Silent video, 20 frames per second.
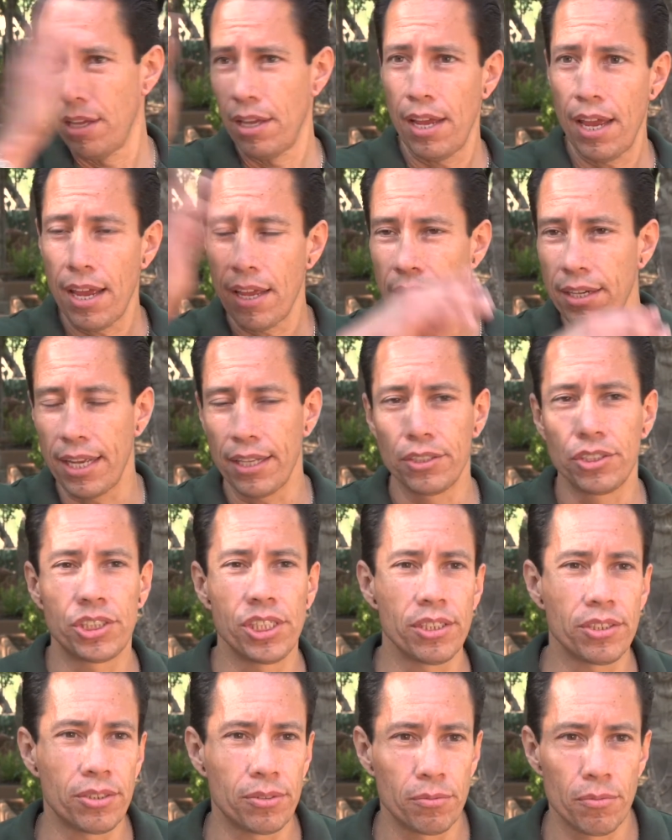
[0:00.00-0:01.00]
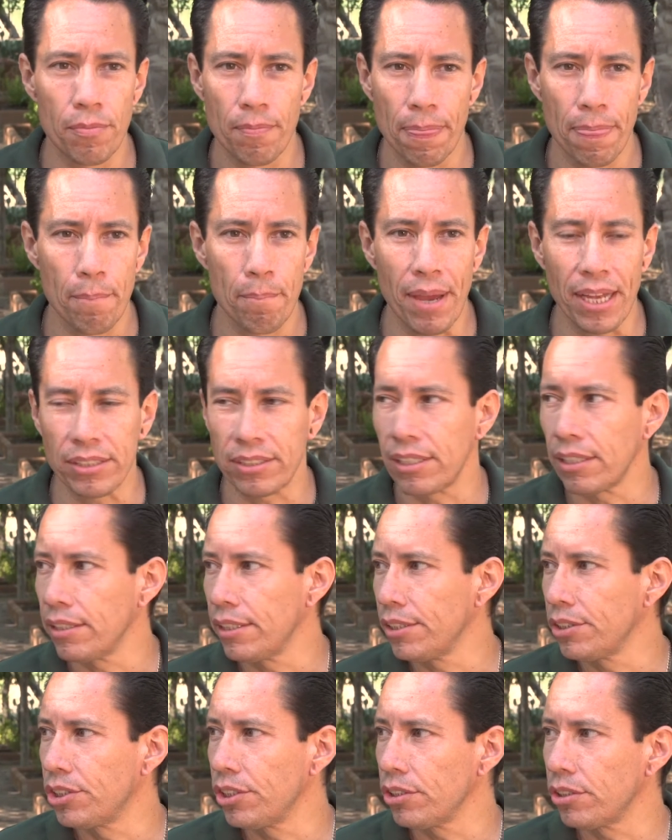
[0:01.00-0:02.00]
and just
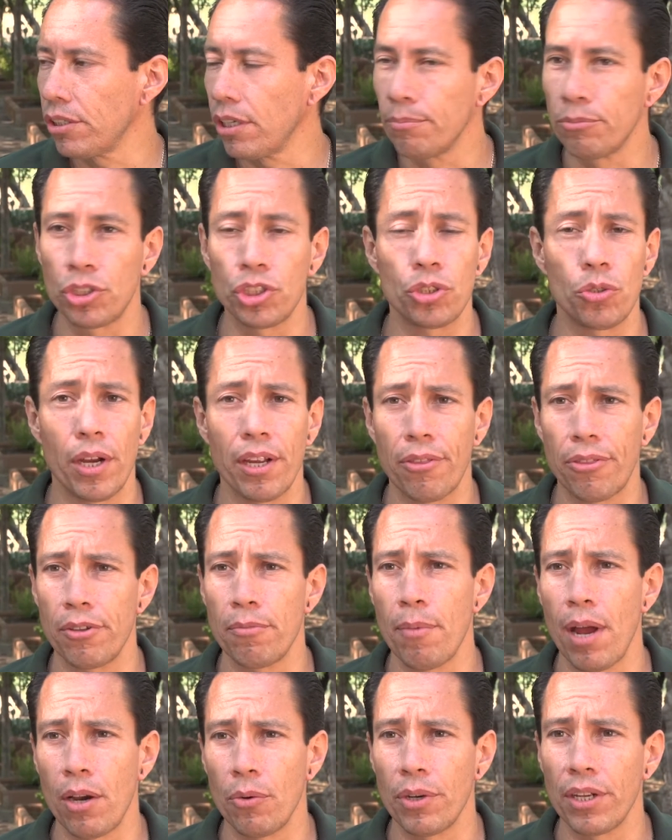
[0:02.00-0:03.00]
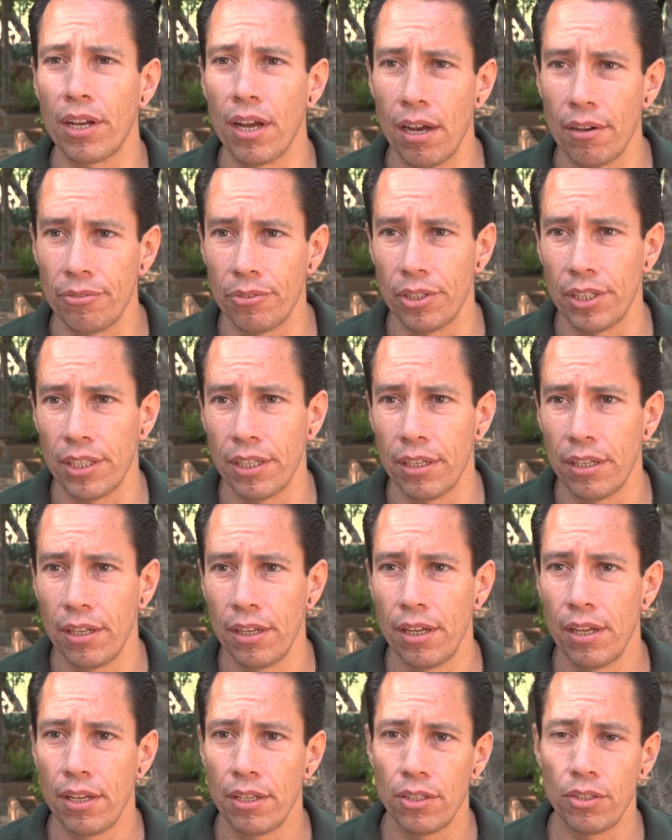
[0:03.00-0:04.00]
basically just strengthen my recovery.
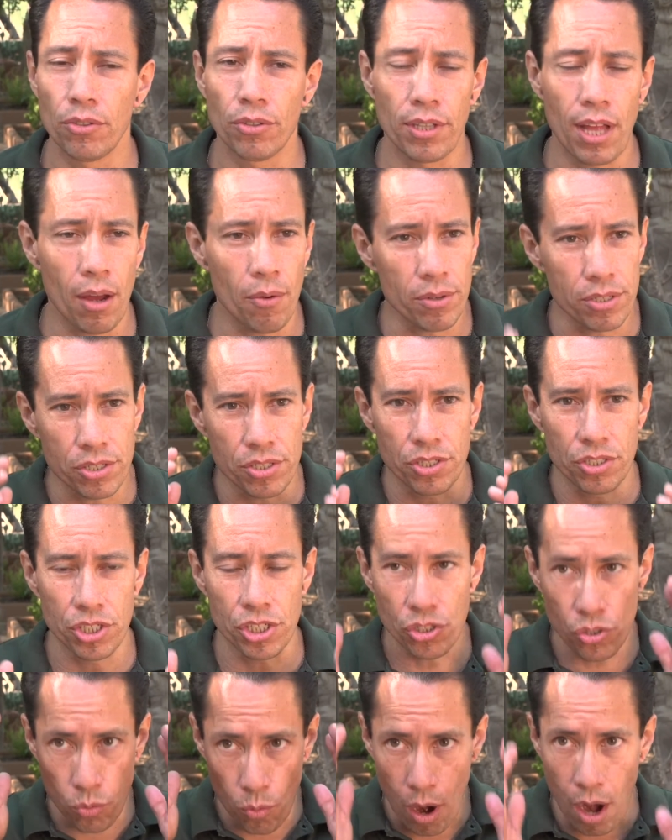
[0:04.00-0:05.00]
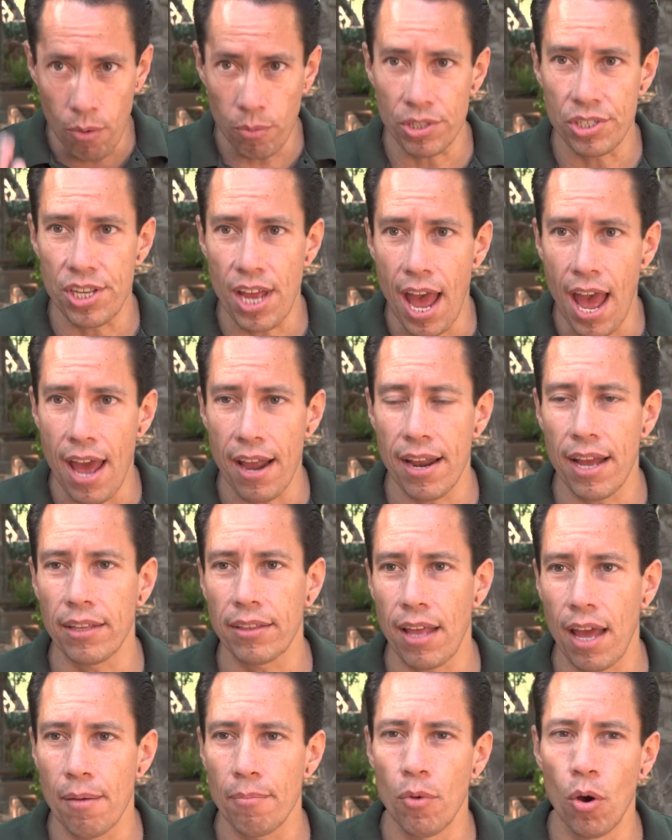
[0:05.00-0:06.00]
That was just where I was at
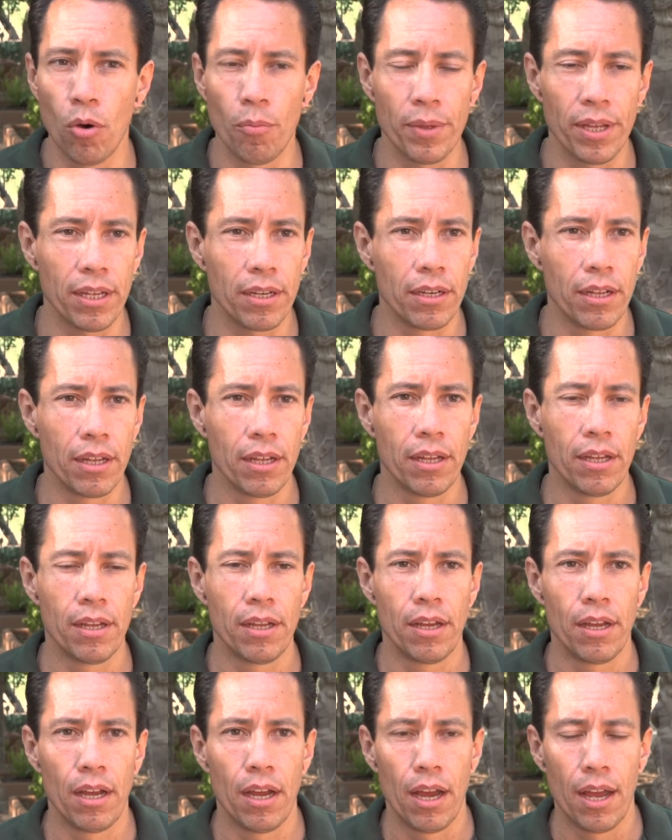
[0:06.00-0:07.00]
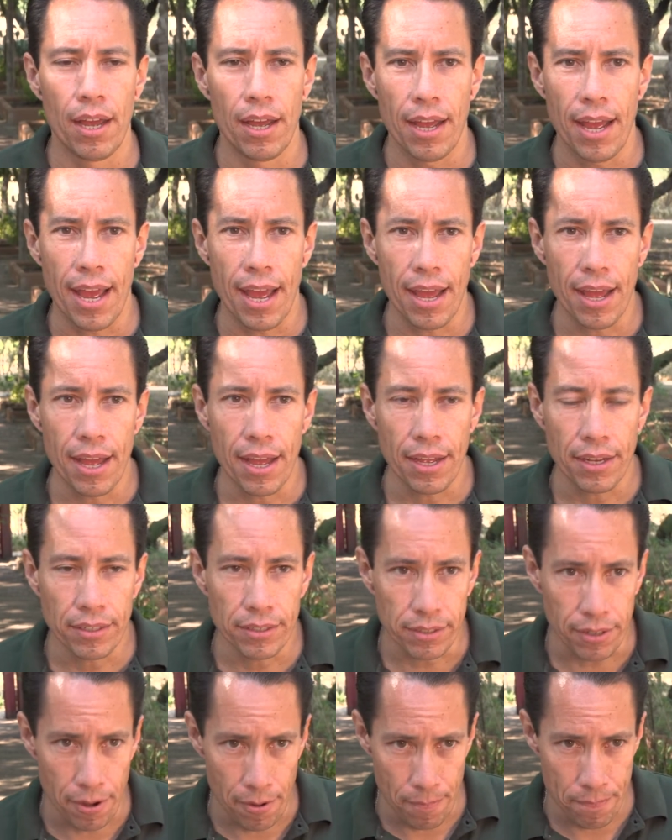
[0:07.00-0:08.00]
that moment.
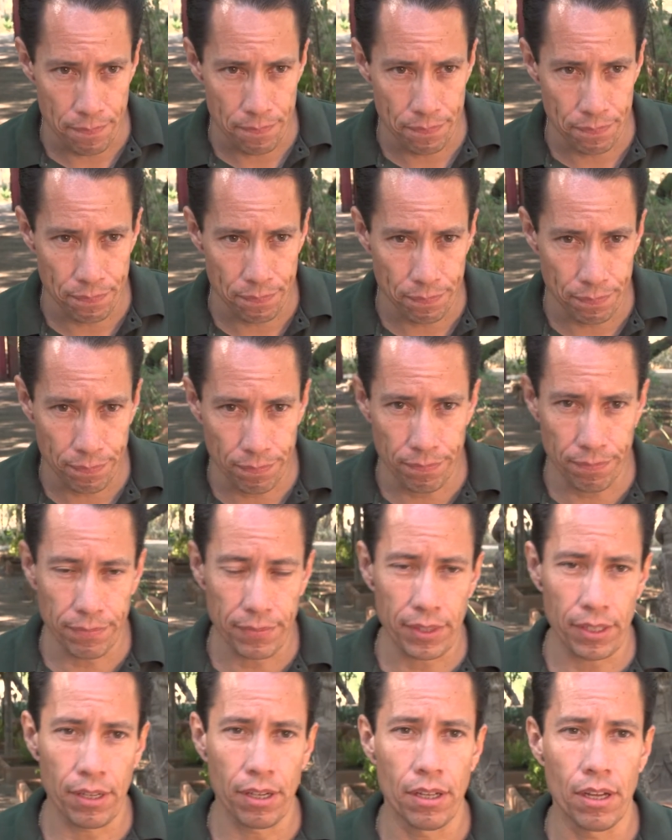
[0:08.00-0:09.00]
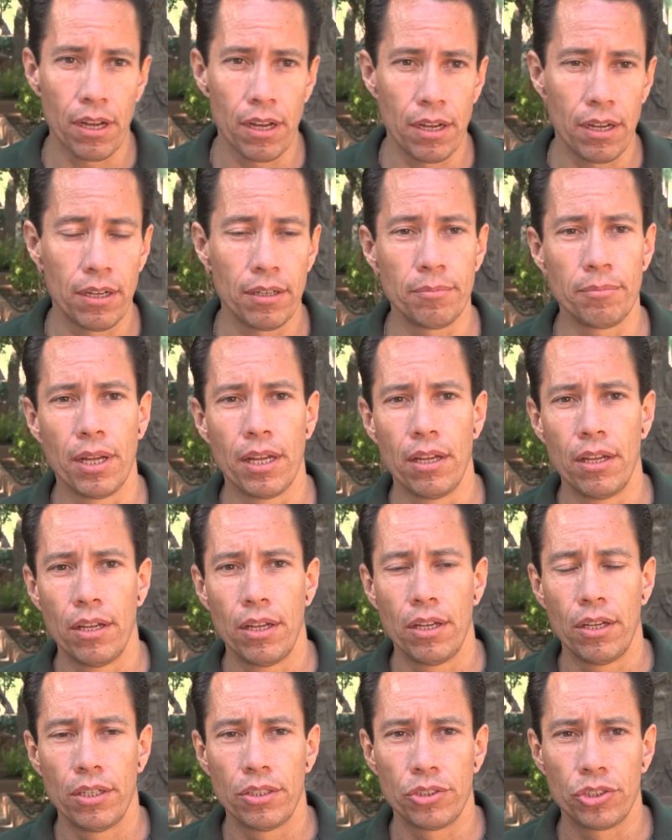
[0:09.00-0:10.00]
And
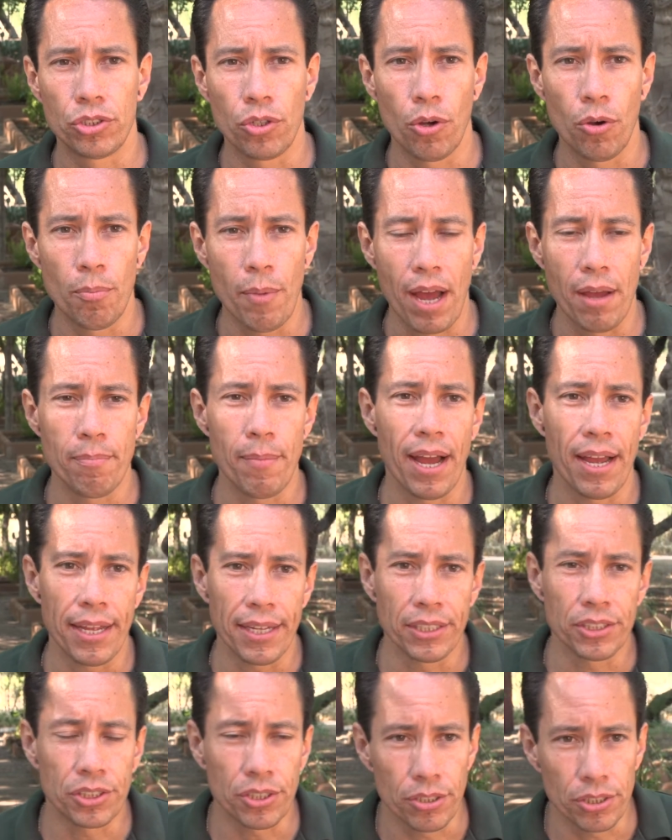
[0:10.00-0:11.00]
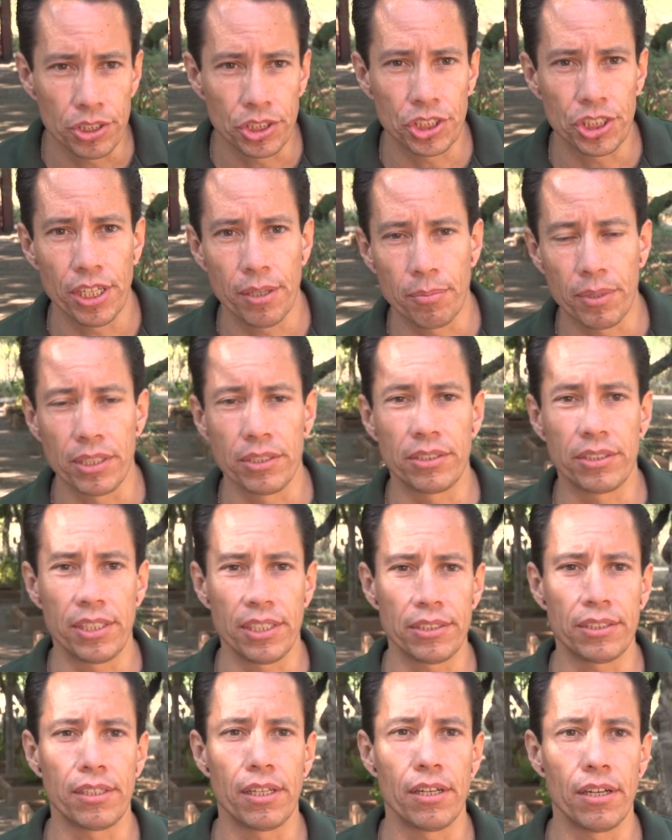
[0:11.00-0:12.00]
so my internship
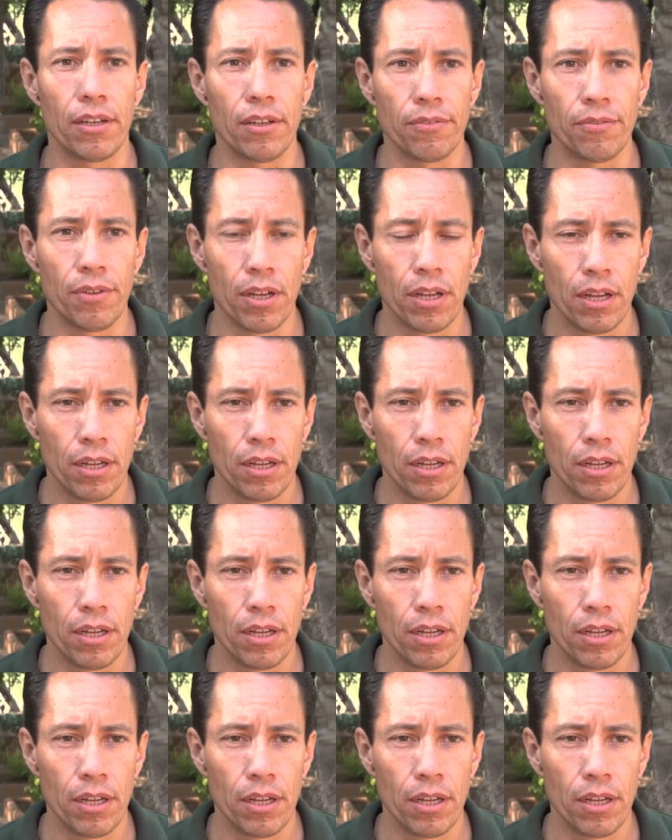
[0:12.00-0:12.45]
consisted of,